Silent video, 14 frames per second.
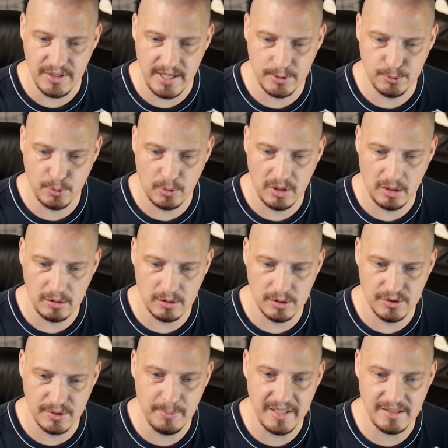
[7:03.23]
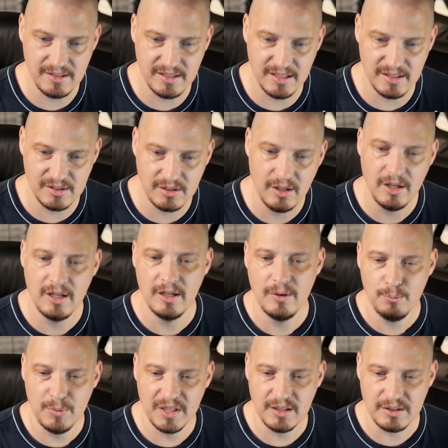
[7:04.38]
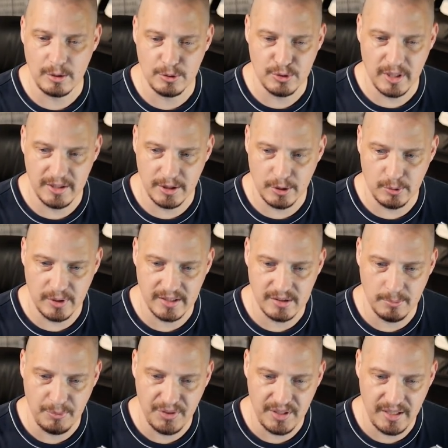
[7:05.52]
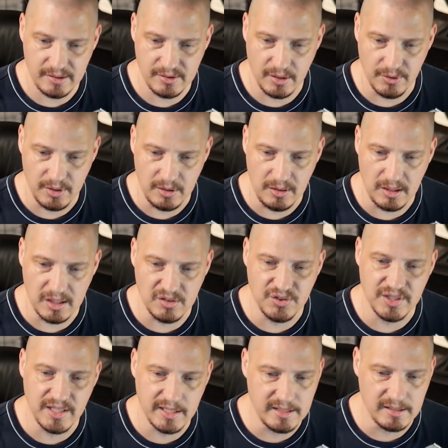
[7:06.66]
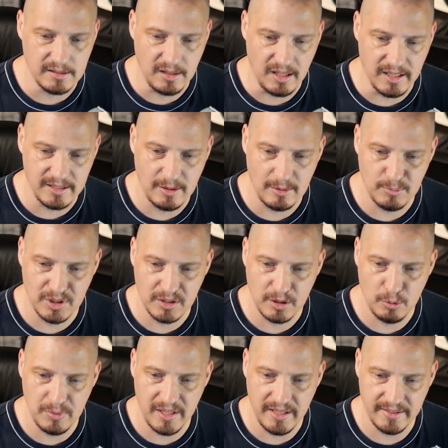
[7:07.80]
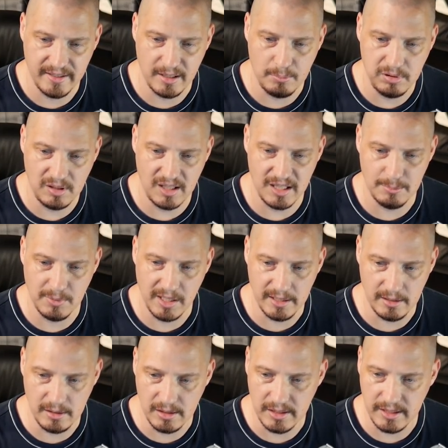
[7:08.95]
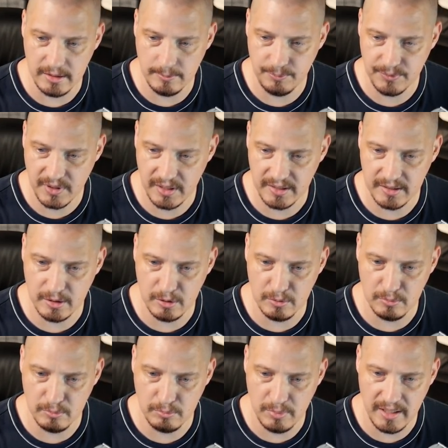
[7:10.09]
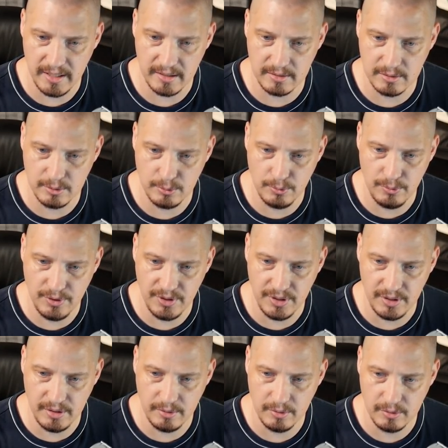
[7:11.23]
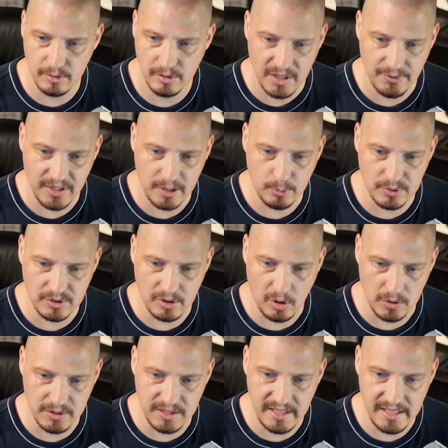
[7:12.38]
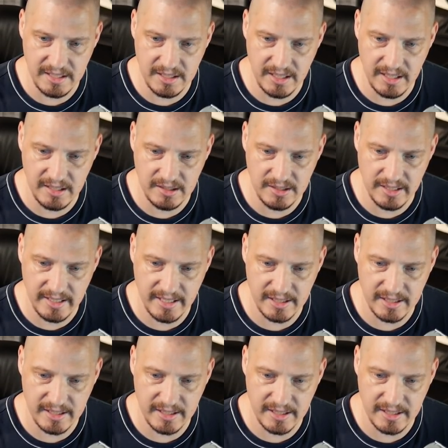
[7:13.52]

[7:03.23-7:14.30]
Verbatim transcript: natural colors. It made sense because I was trying to correct some things on the LUT that I didn't like. I'm going to go back and apply my LUT and go back to the, I think it was called DT-LUT.